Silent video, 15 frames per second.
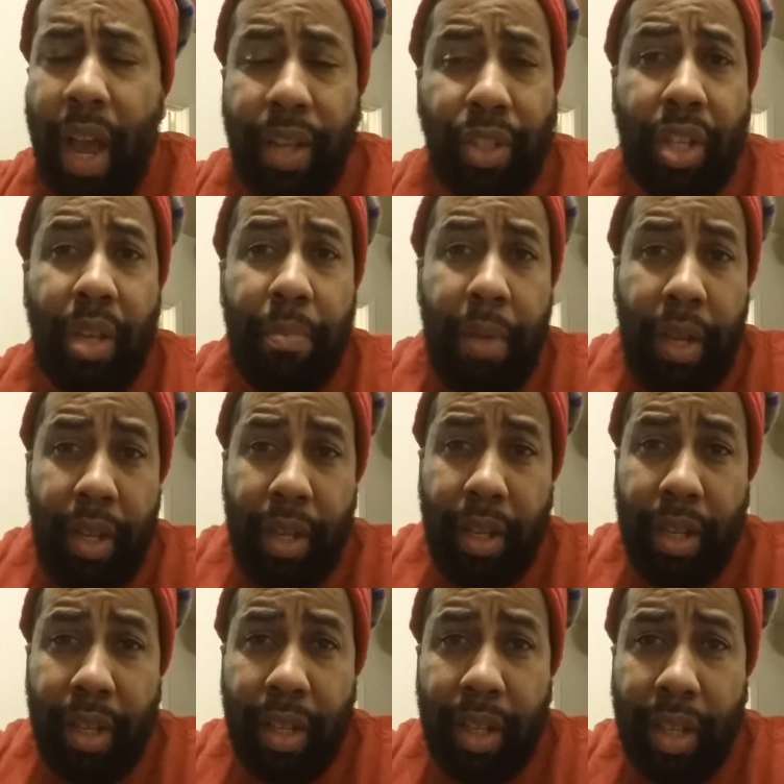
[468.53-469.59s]
has committed,
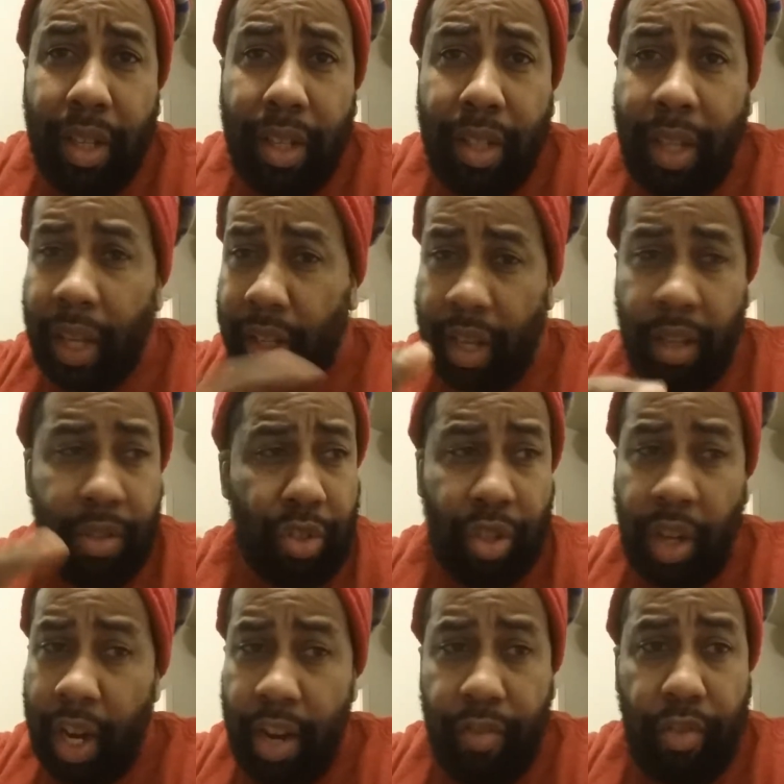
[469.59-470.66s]
that
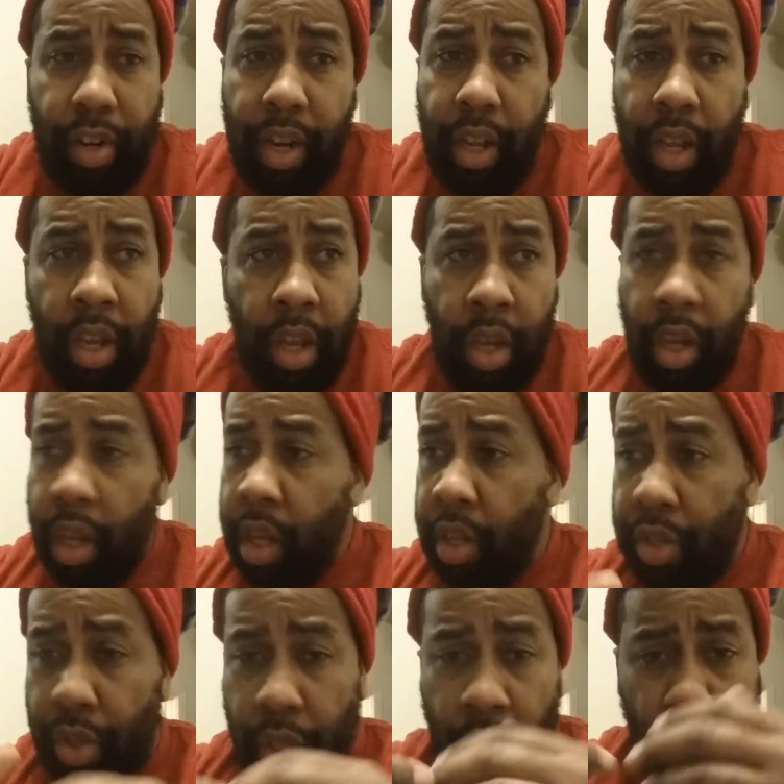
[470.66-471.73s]
slavery
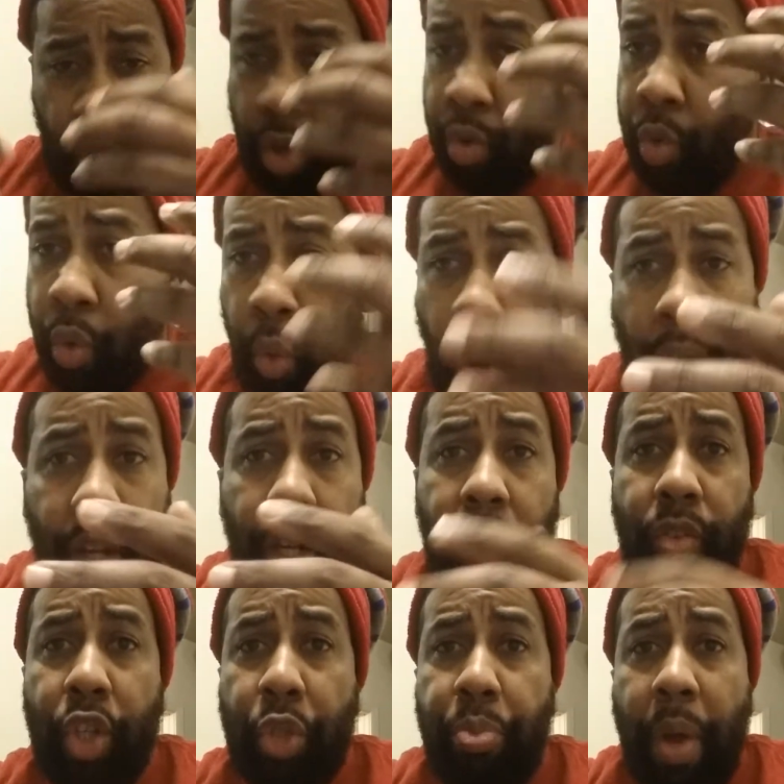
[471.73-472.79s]
is directly
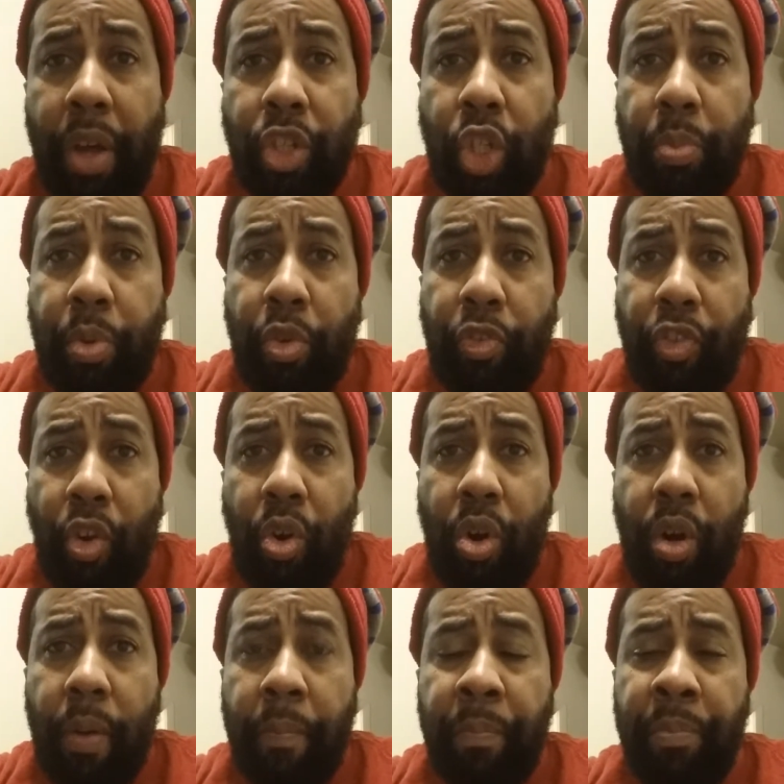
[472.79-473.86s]
responsible
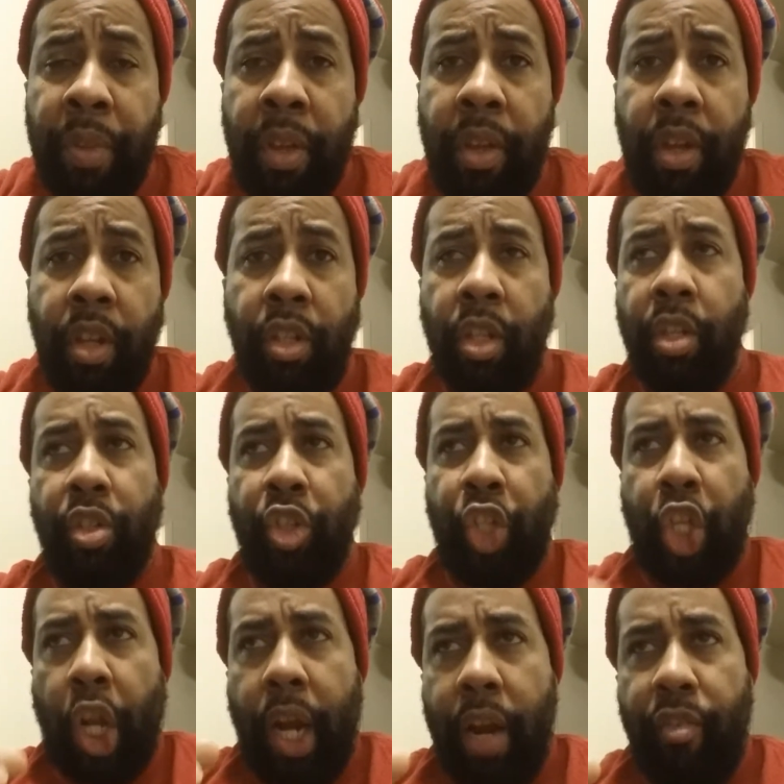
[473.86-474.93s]
for, that the
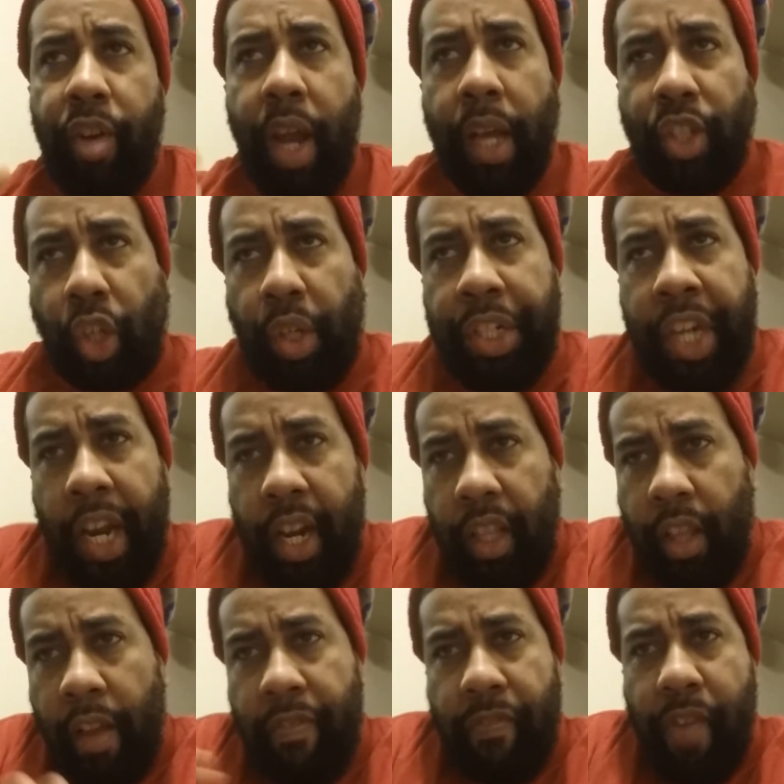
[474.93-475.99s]
slavery has created
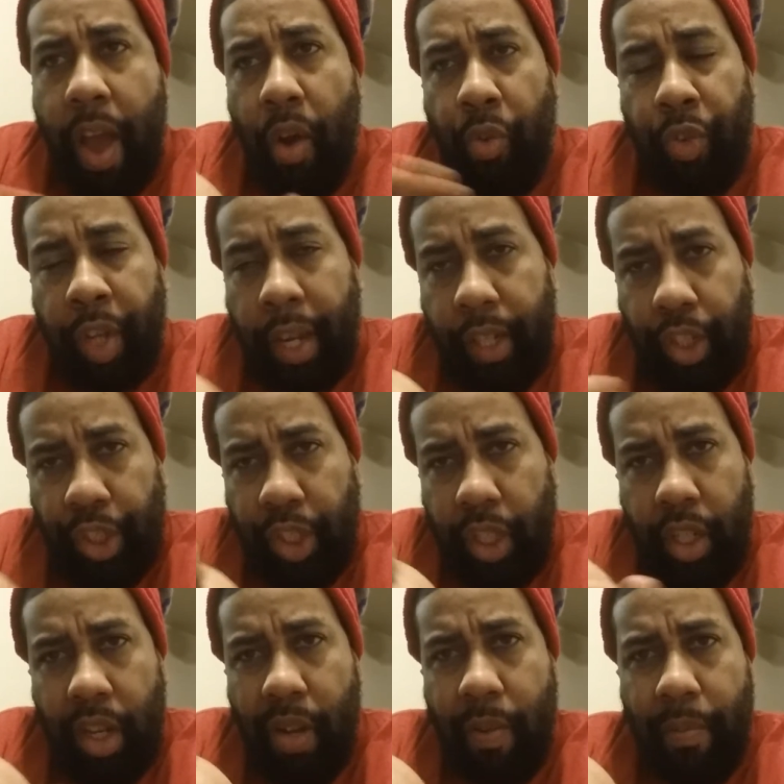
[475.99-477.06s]
that
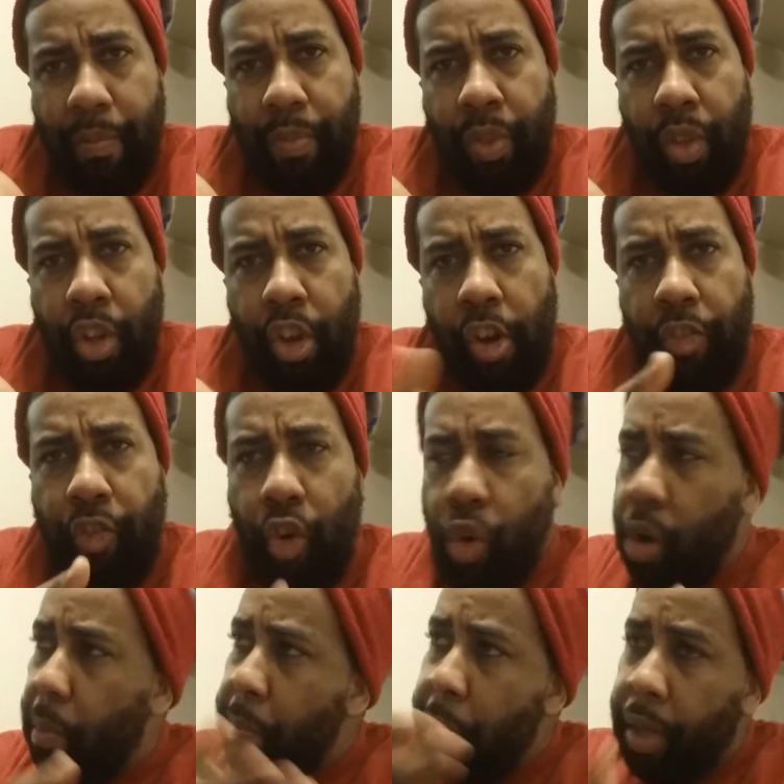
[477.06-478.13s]
foundation
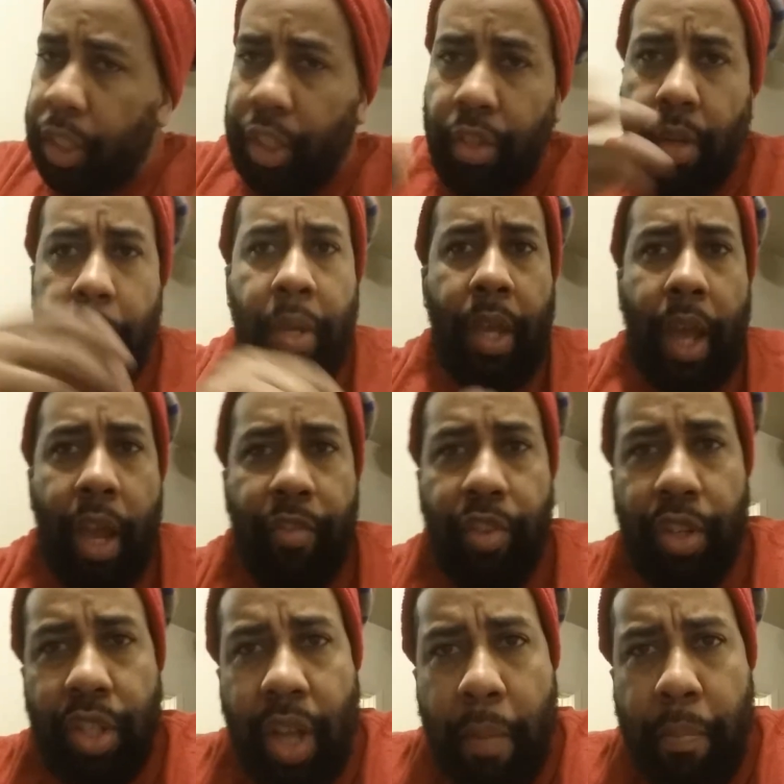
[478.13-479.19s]
for much of the
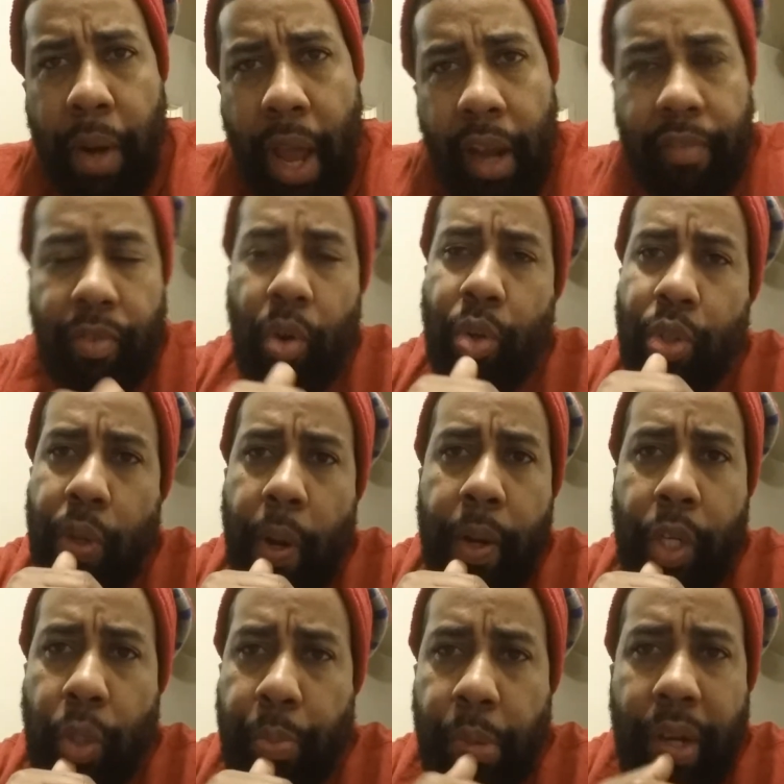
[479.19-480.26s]
behaviors that black folks are
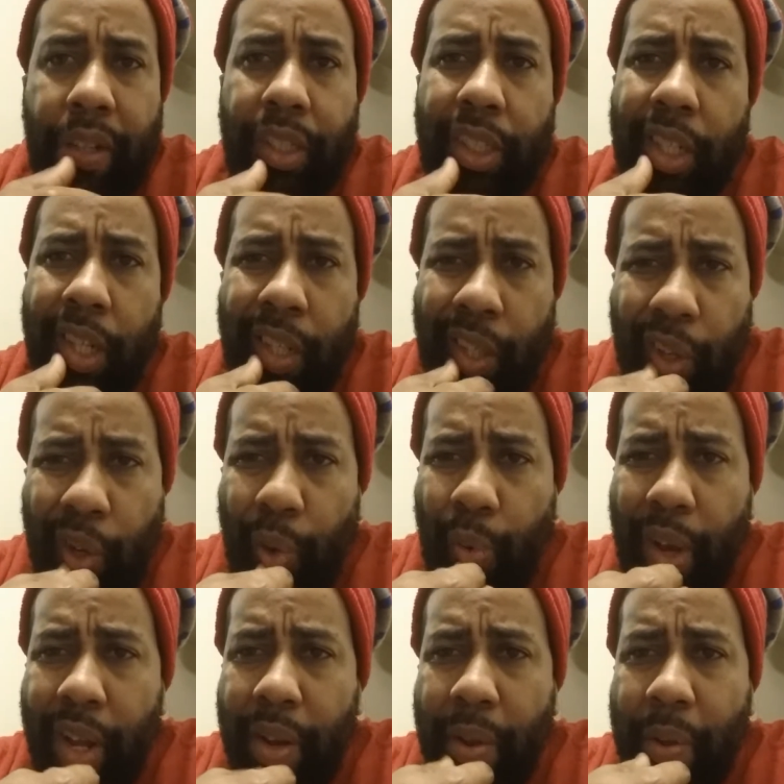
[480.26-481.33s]
experiencing and dealing
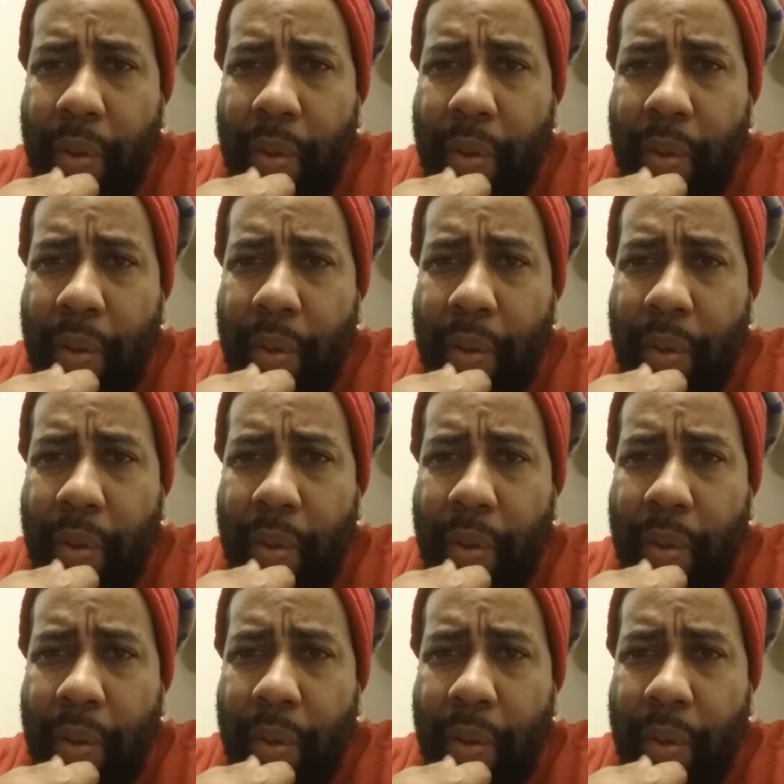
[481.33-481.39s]
with.